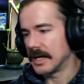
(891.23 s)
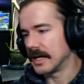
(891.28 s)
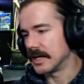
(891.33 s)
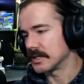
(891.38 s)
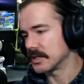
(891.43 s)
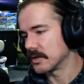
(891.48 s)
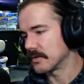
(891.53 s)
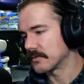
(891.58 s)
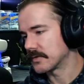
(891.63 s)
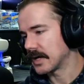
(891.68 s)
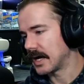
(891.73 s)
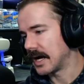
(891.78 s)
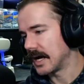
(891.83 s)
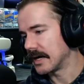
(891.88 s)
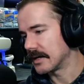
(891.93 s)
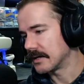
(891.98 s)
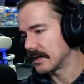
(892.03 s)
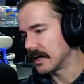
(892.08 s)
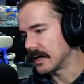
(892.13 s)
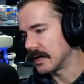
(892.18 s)
you've
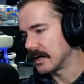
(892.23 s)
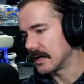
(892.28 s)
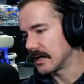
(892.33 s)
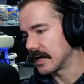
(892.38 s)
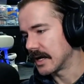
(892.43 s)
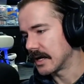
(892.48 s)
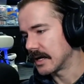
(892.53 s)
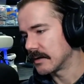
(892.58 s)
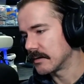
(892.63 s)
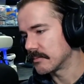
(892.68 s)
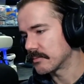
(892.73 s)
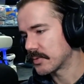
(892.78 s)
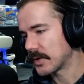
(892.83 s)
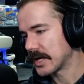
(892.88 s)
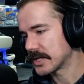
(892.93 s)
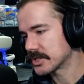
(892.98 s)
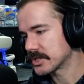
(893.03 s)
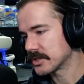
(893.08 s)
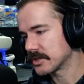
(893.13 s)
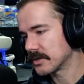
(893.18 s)
got
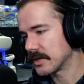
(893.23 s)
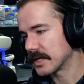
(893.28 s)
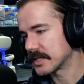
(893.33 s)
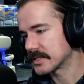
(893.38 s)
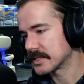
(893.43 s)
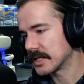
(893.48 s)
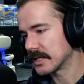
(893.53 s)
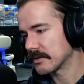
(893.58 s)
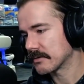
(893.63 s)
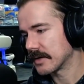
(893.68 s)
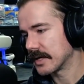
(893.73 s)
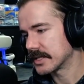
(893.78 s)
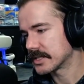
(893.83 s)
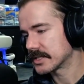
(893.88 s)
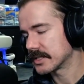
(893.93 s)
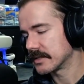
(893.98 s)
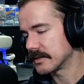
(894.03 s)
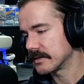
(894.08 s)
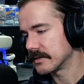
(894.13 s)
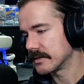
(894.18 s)
pressure,
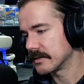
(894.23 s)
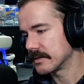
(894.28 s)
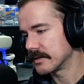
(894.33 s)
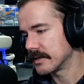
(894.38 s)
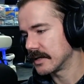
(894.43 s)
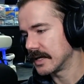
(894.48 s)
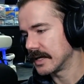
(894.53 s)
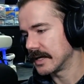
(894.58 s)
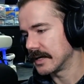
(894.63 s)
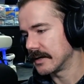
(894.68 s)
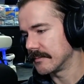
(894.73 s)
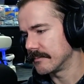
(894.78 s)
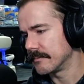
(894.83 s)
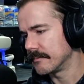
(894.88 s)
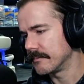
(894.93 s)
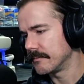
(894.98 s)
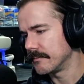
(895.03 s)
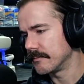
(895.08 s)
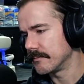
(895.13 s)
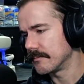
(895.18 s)
acceleration,
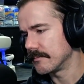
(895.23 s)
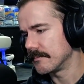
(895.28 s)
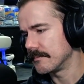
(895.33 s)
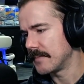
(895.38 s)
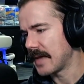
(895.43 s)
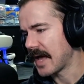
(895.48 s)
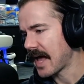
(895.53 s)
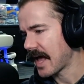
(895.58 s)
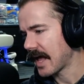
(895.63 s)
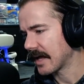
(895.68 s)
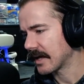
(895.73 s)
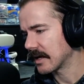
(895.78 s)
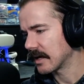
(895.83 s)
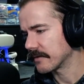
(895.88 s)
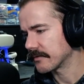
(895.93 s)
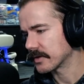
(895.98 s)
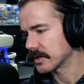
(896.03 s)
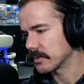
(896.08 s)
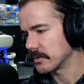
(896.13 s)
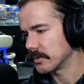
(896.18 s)
mag, I
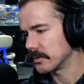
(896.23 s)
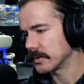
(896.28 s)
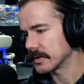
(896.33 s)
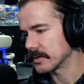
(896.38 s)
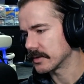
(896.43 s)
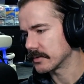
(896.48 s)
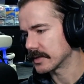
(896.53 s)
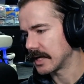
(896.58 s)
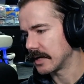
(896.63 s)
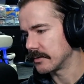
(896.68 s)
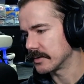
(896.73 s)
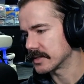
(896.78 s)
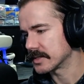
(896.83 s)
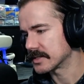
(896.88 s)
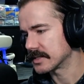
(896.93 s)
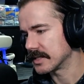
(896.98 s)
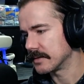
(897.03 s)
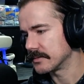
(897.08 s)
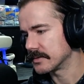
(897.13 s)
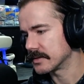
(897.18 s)
forget what that one
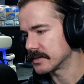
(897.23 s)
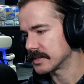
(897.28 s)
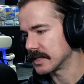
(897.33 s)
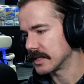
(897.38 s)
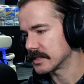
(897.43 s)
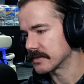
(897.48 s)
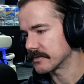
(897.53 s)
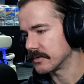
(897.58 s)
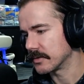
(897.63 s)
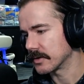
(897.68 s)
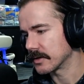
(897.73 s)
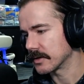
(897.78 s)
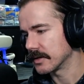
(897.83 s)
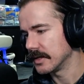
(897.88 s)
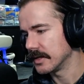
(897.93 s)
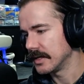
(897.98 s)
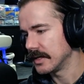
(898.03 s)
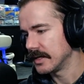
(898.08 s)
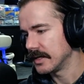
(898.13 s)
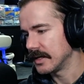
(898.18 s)
stands for,
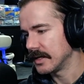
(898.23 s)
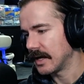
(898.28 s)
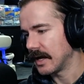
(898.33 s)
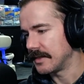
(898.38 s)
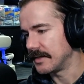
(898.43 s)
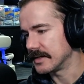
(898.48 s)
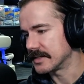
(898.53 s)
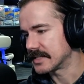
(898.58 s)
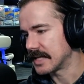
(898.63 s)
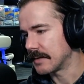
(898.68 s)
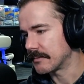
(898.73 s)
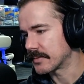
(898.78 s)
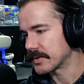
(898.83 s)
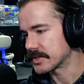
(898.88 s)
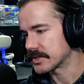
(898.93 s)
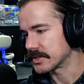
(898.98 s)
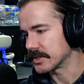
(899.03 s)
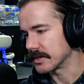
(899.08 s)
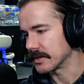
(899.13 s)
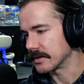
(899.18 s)
and then
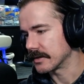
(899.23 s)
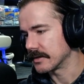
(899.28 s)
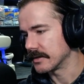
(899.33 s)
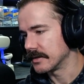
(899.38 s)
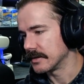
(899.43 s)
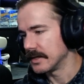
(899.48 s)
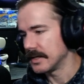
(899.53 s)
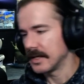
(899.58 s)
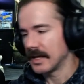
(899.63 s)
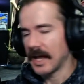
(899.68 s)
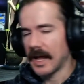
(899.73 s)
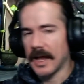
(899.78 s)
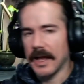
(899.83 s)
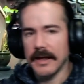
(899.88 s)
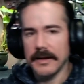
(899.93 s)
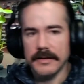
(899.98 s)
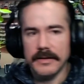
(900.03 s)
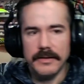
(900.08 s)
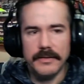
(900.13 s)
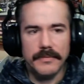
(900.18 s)
temperature.
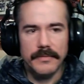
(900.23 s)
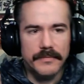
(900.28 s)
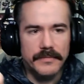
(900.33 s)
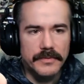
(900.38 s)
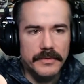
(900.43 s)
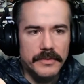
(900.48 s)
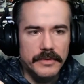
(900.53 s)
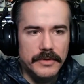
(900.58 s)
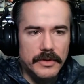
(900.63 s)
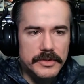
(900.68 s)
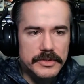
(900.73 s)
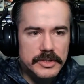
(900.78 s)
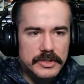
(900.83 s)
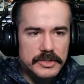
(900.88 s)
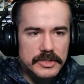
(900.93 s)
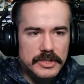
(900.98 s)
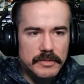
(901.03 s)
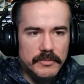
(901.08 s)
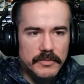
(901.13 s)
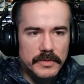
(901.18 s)
And those are some